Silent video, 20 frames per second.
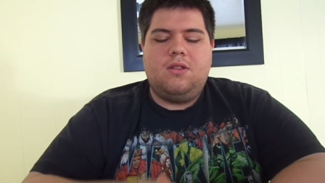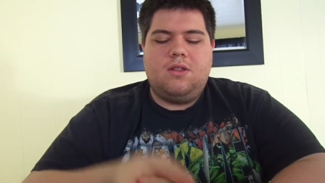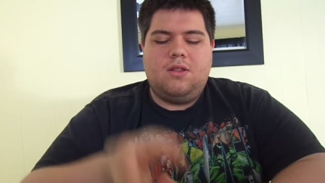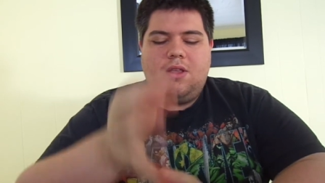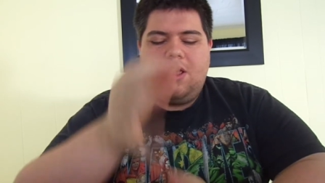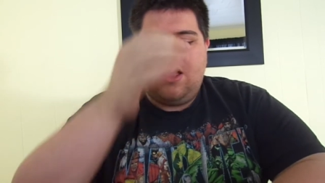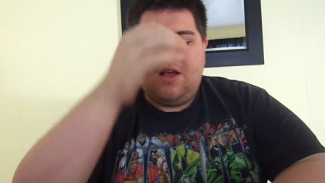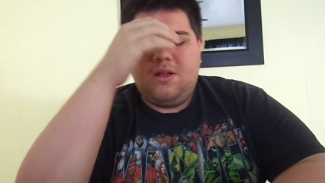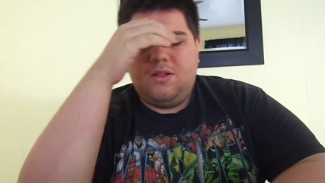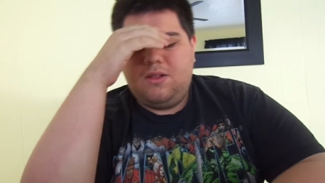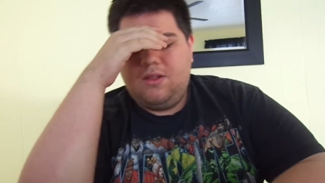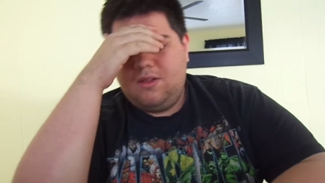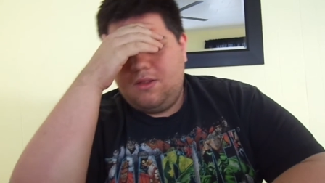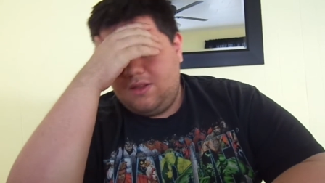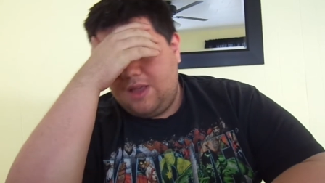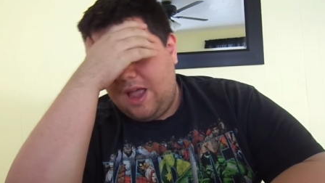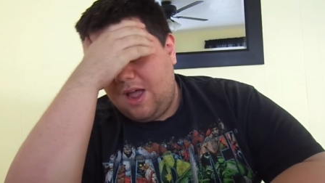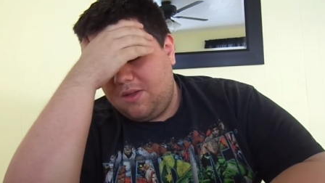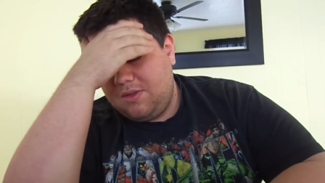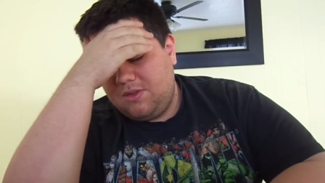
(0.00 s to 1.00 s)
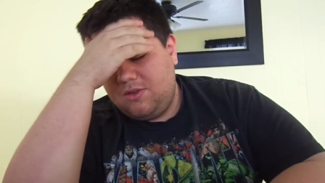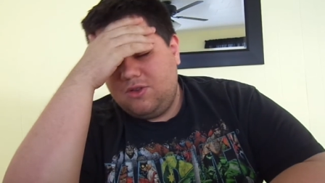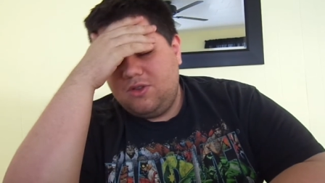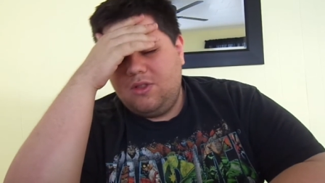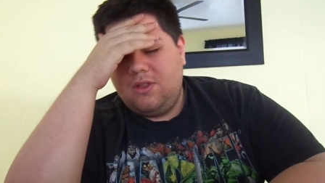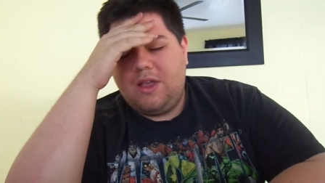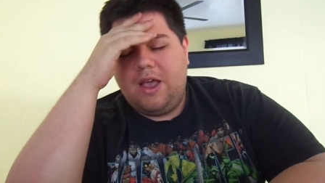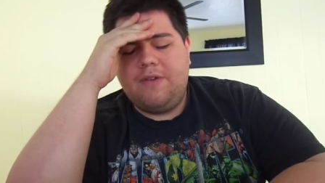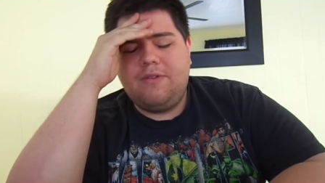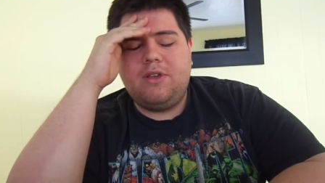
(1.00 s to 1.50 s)
How how
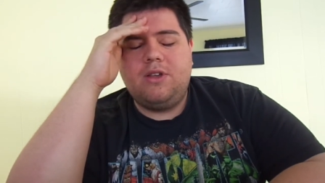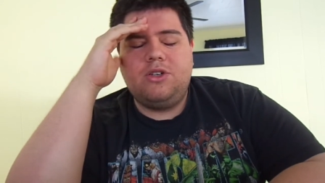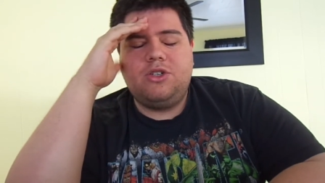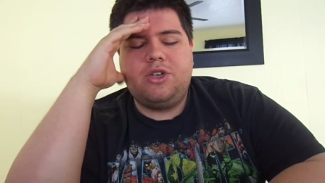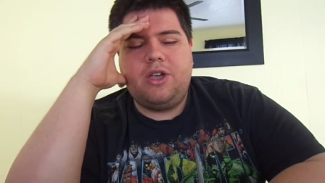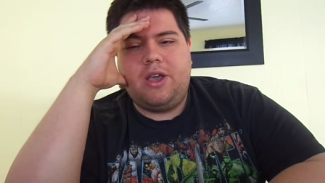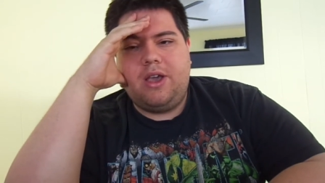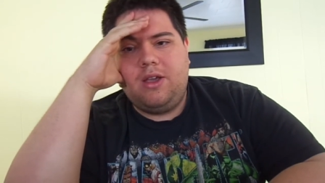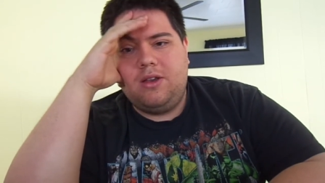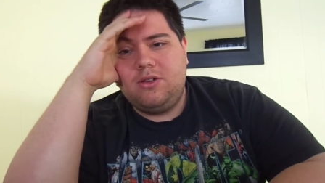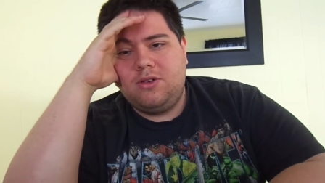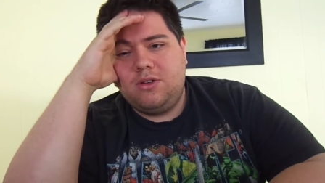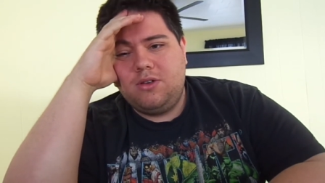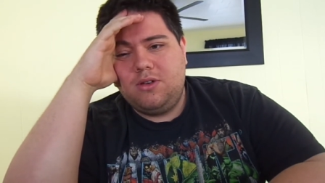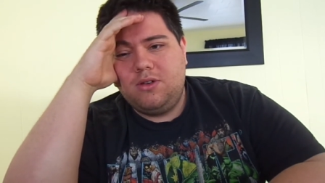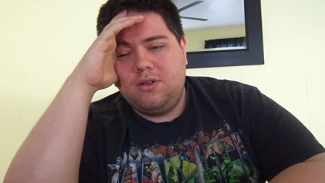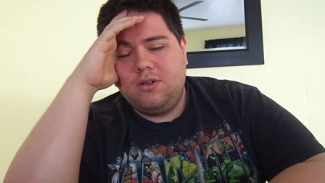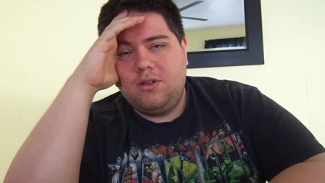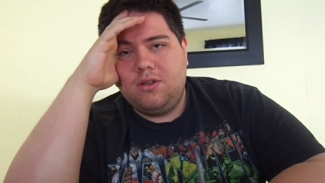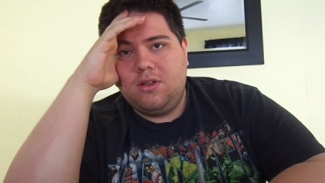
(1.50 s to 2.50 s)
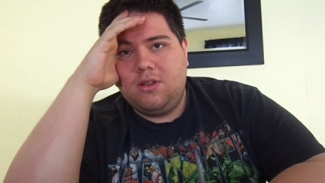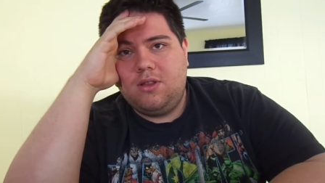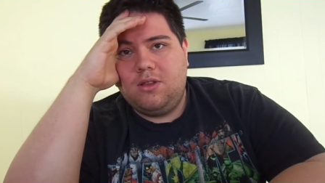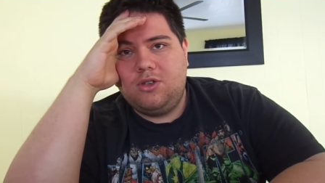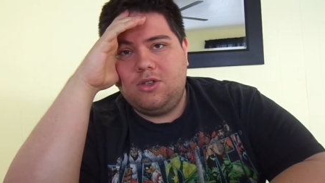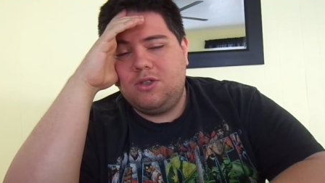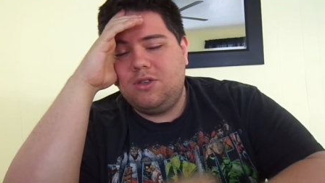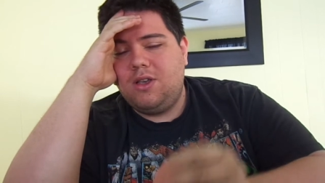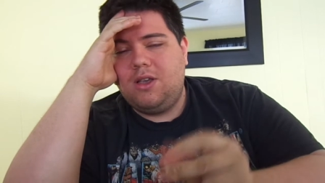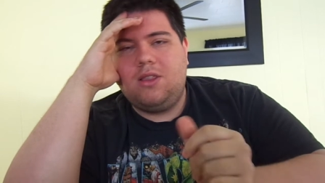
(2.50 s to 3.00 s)
life can change
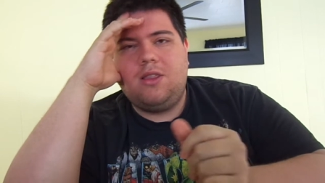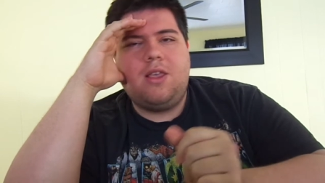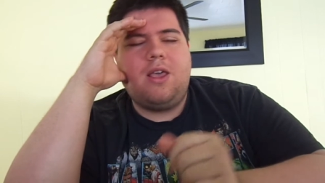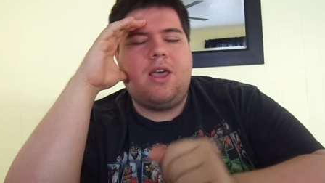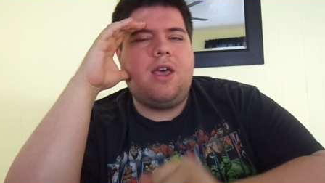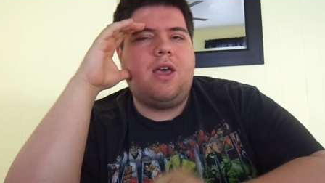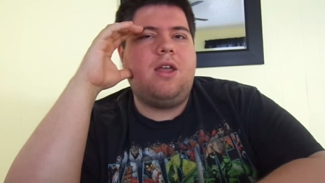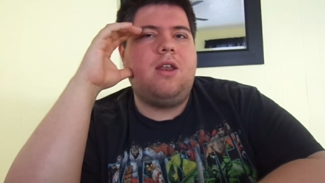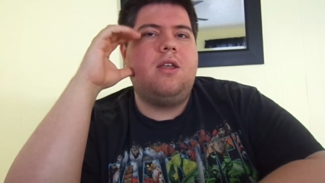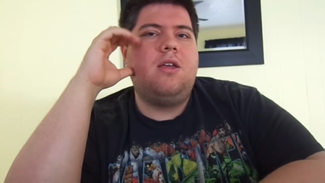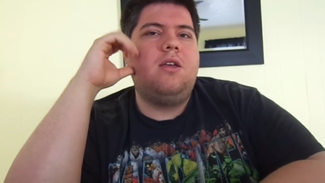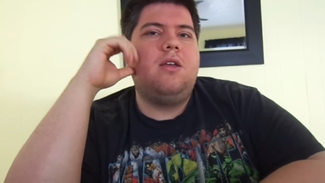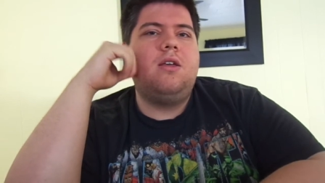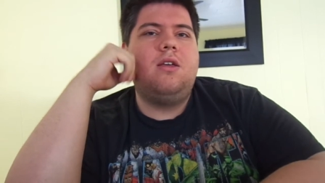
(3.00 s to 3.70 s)
just like that.